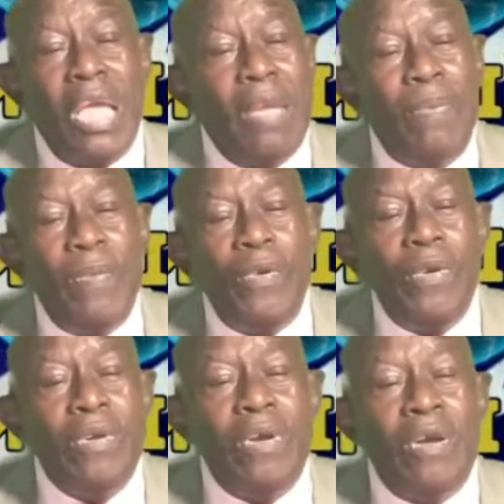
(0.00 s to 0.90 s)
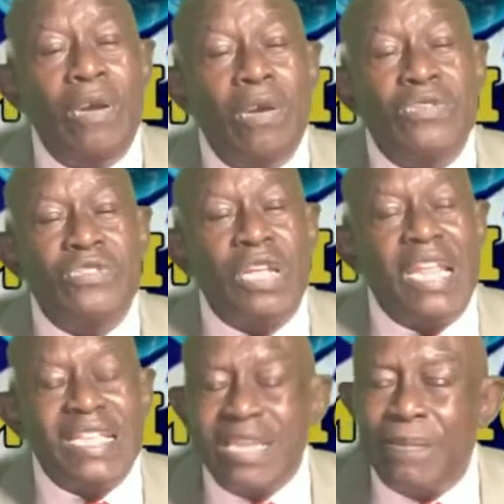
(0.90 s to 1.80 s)
people
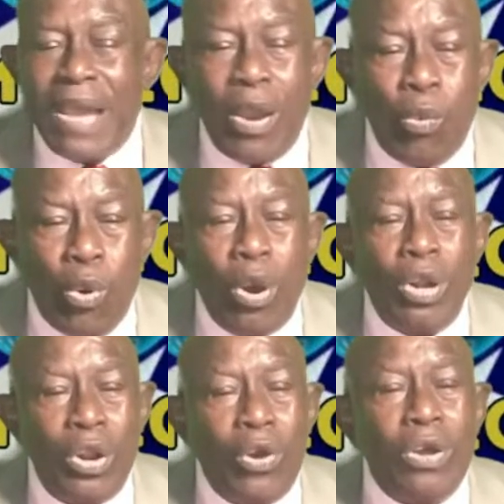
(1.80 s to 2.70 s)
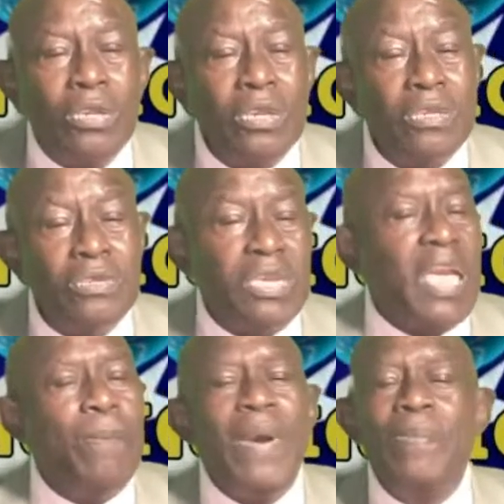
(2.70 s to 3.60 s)
selected by a warlord to
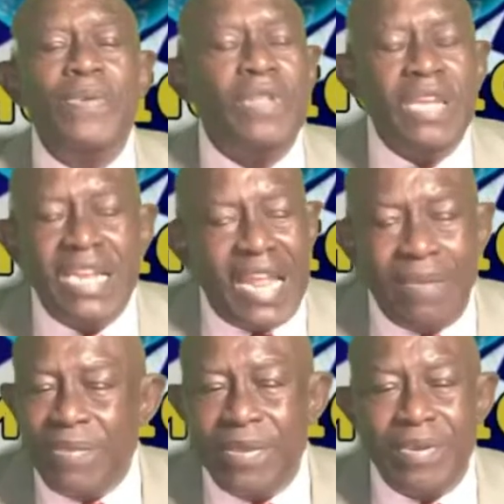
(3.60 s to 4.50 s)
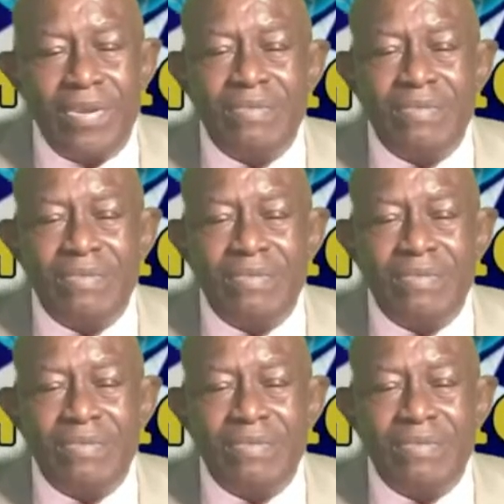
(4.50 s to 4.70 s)
get popular in Liberia.